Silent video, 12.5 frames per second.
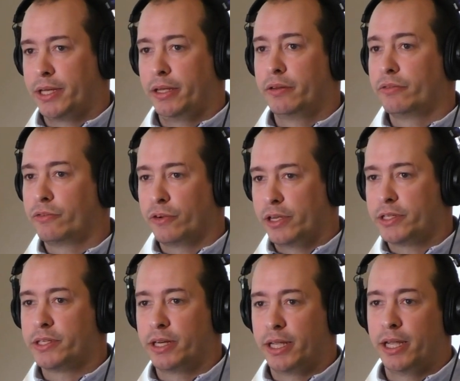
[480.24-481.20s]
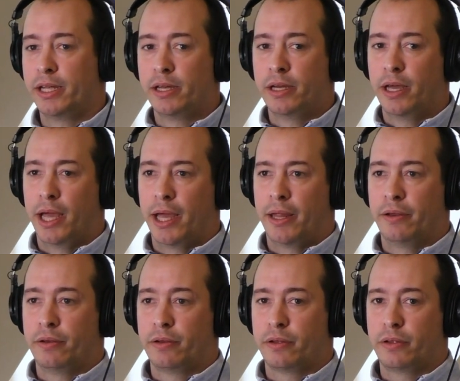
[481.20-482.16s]
a free city,
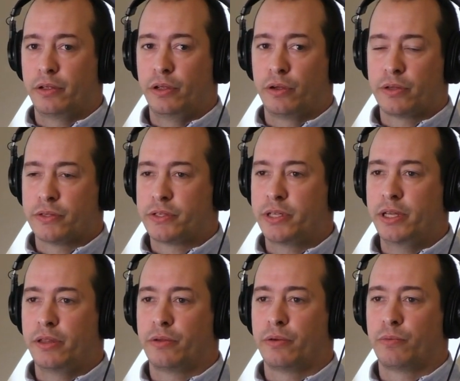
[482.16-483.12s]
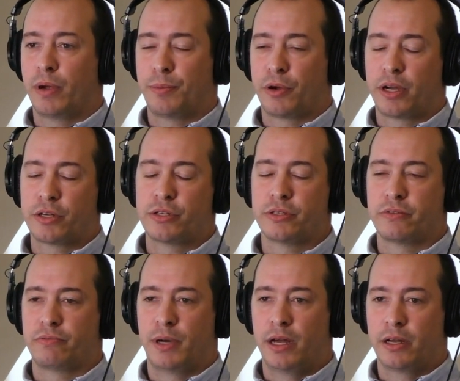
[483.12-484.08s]
and you can see the repercussions
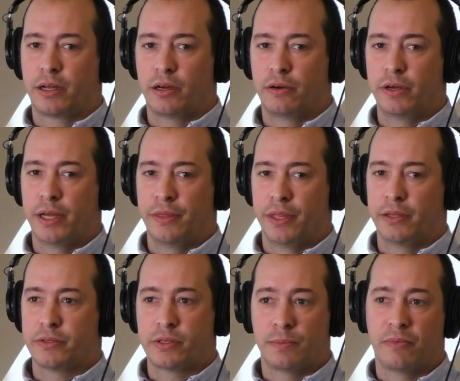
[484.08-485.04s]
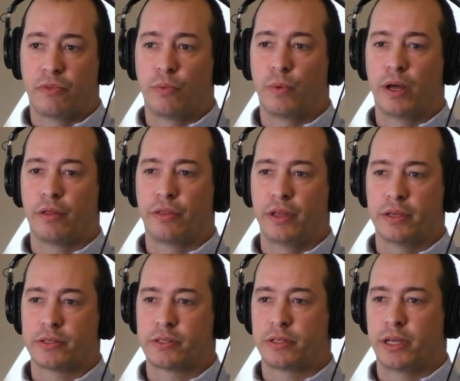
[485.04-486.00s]
of Monaco in that some of the
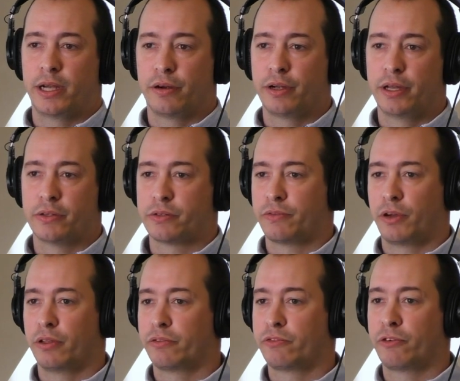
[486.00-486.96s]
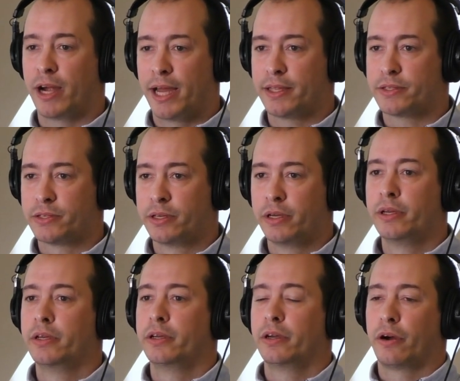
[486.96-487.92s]
wealthiest areas of all of France
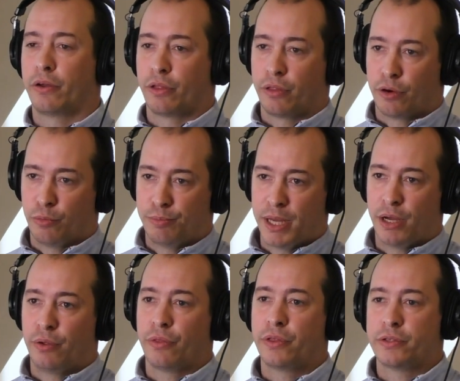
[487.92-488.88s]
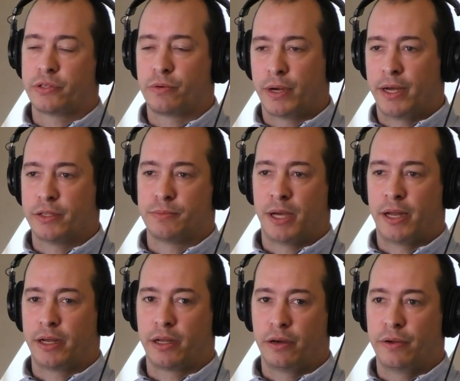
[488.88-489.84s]
are the little belt that surrounds
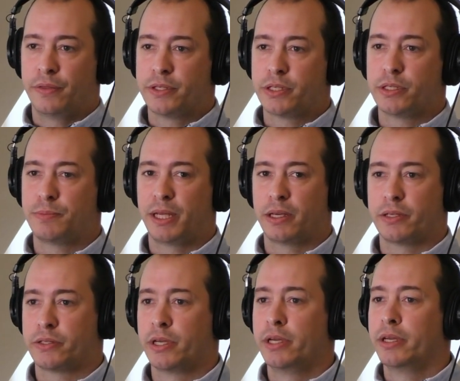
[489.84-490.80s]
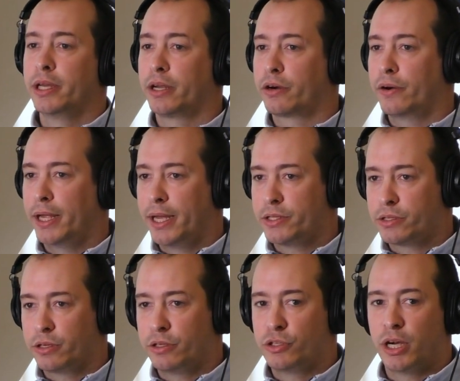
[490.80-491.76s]
Monaco. And this is because it creates
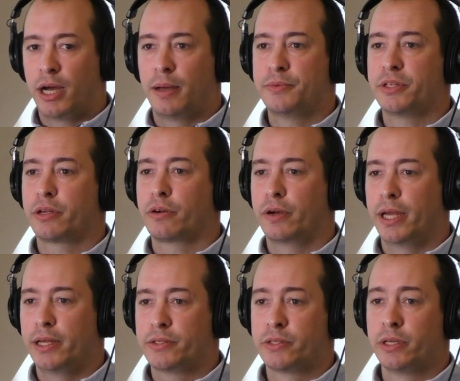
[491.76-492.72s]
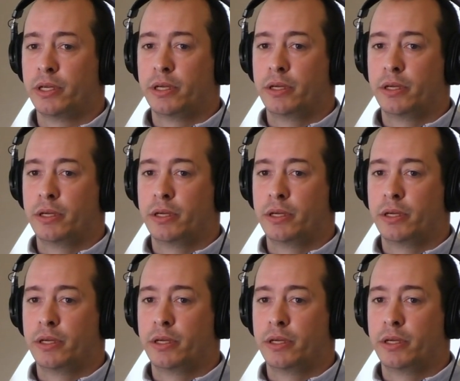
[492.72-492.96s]
good jobs. It creates,